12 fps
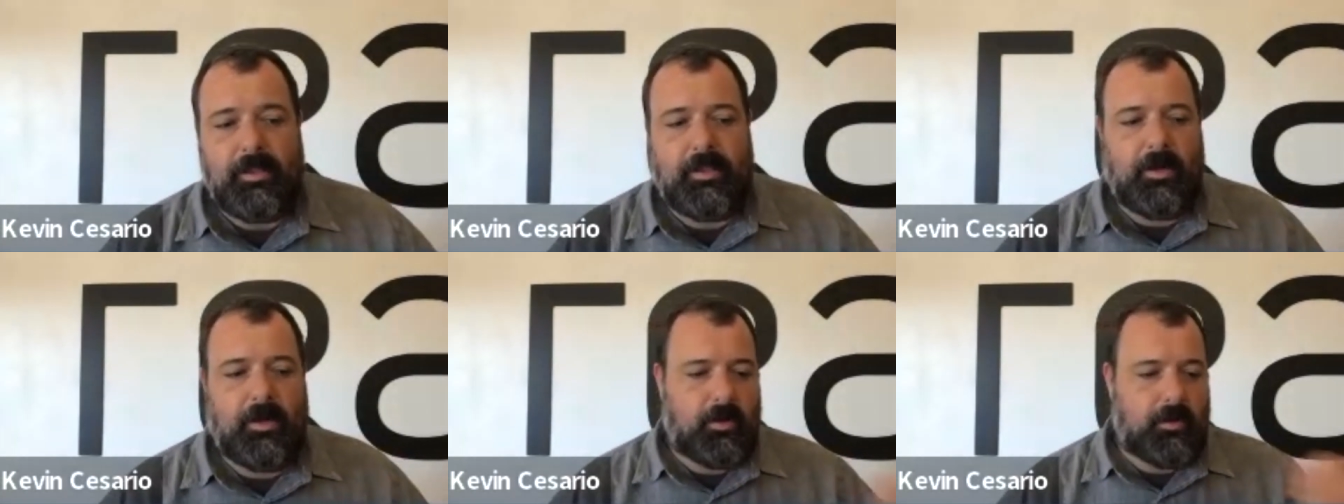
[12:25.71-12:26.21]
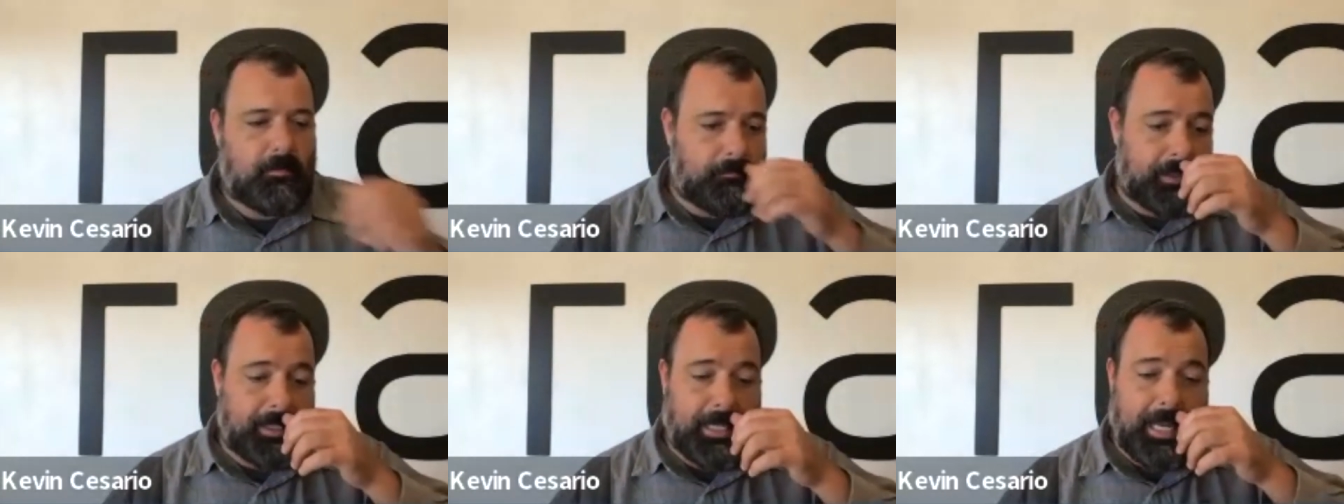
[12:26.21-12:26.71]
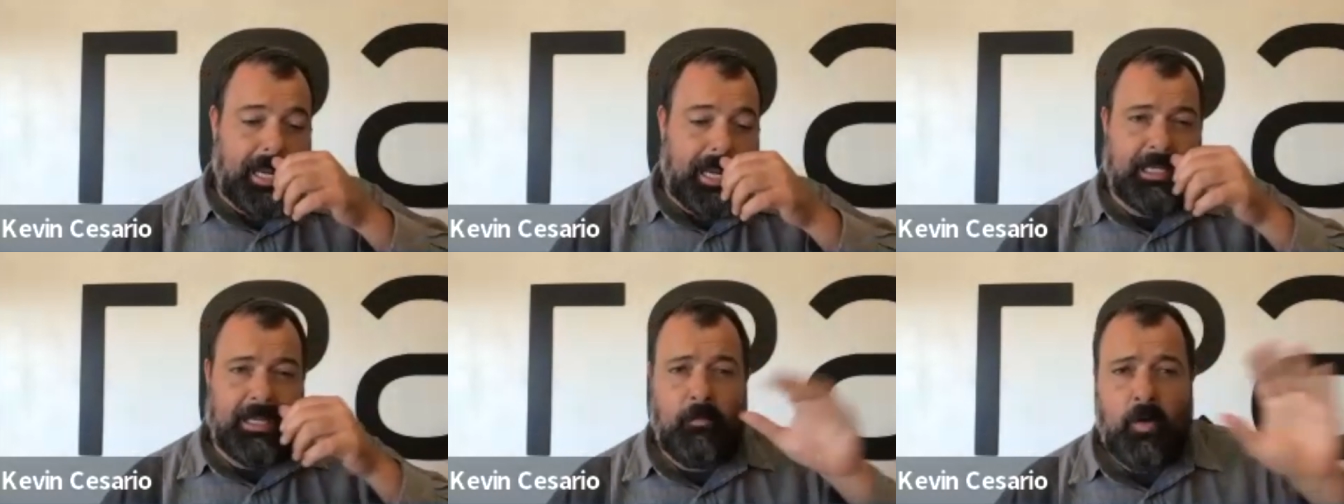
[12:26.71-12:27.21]
They're, they
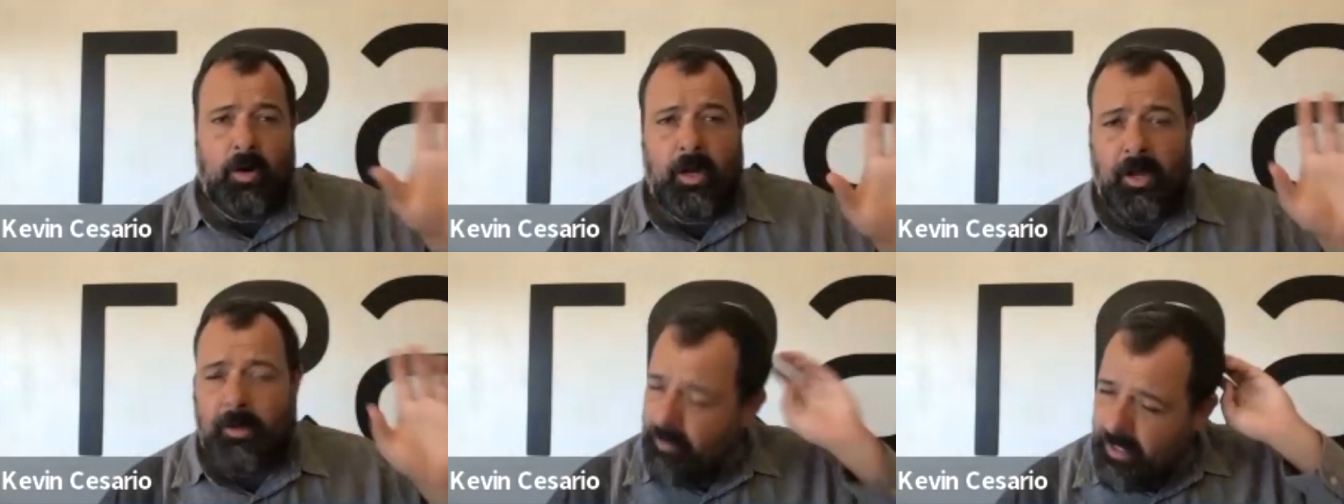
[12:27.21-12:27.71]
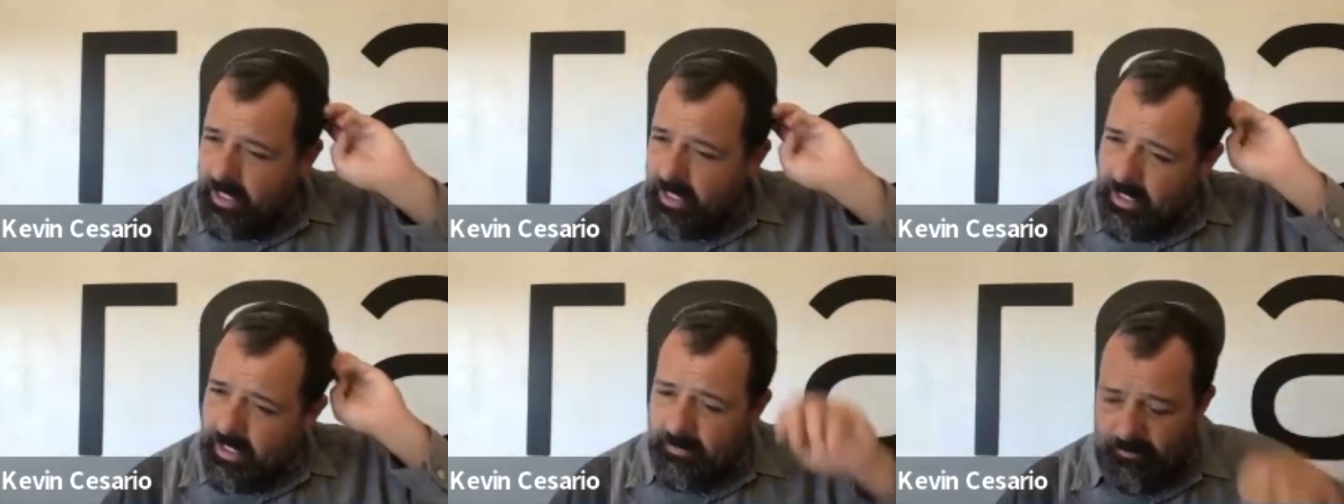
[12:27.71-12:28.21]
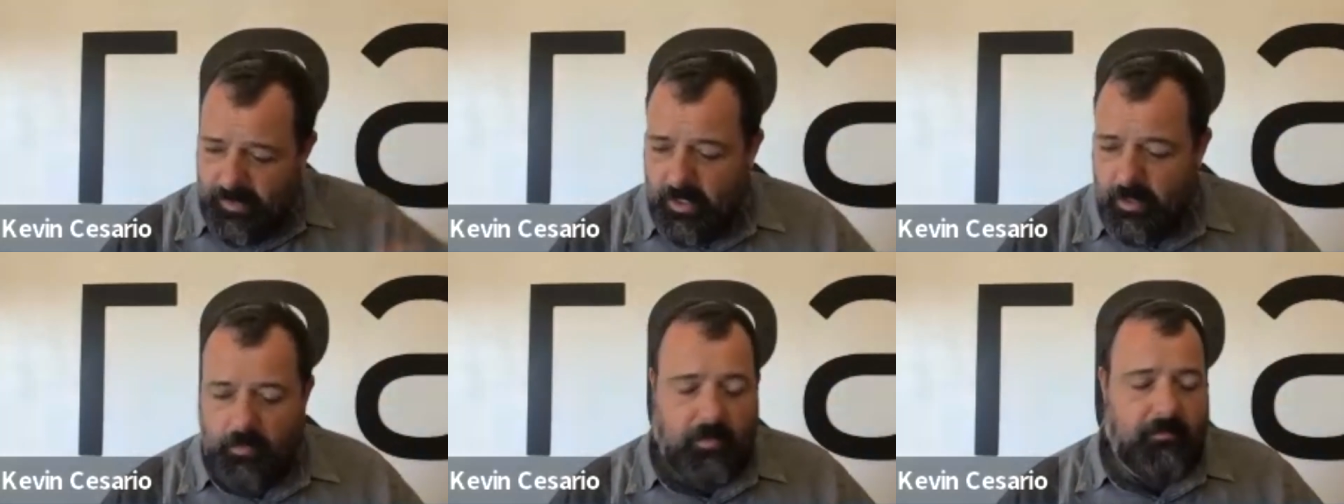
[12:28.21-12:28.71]
can get more complicated
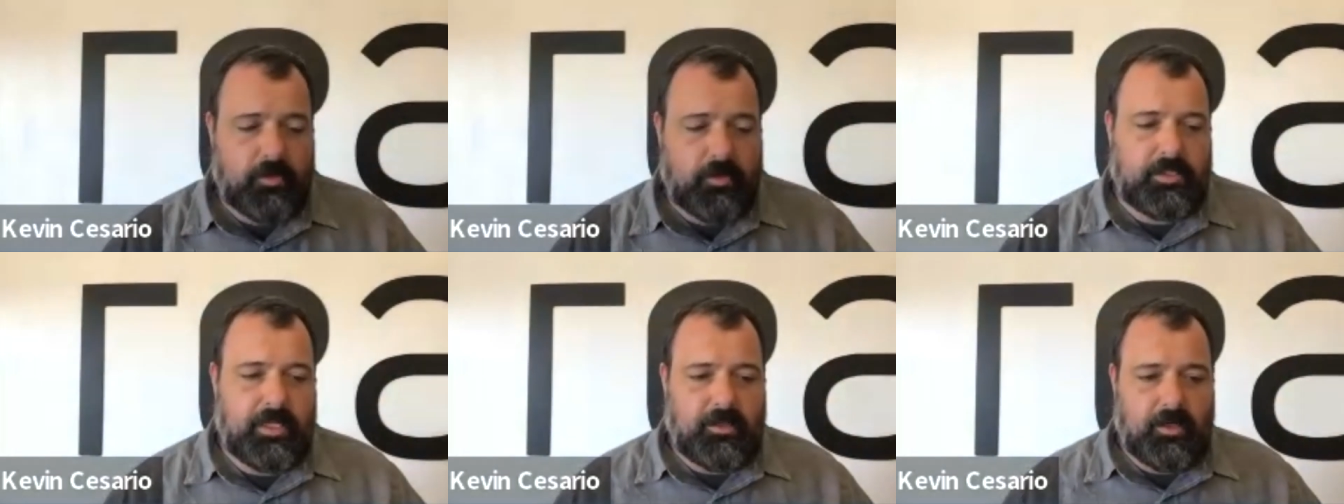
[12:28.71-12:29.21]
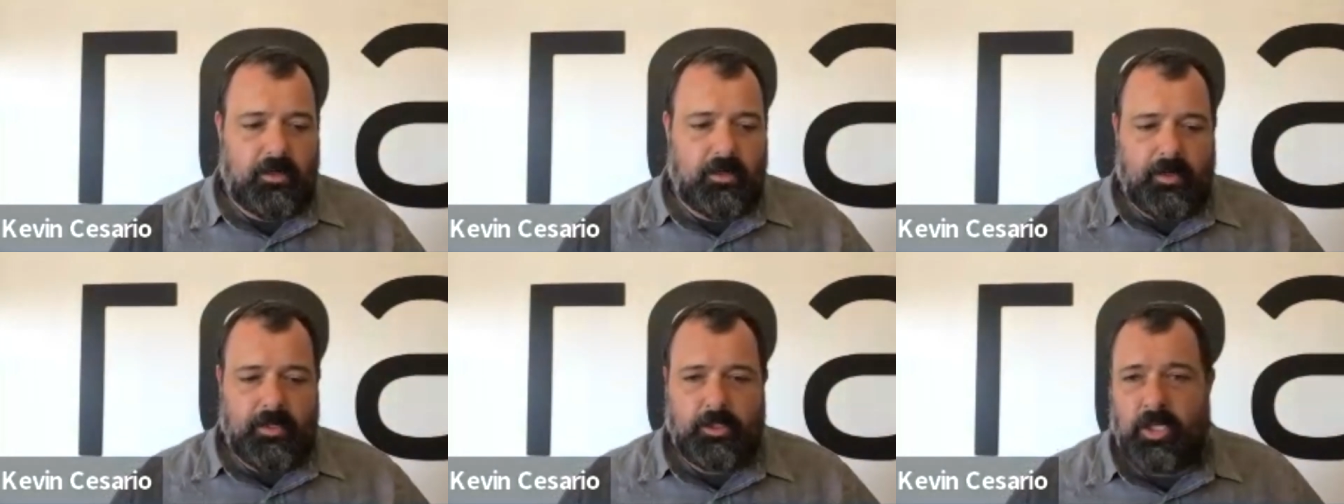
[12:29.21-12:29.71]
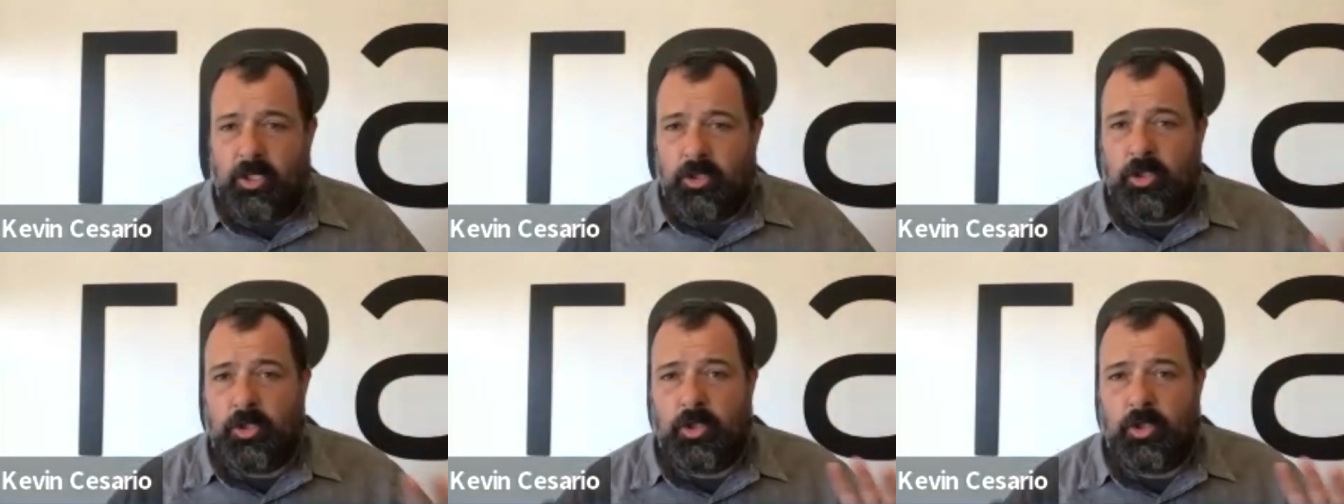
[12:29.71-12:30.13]
in a reverse 1031 exchange.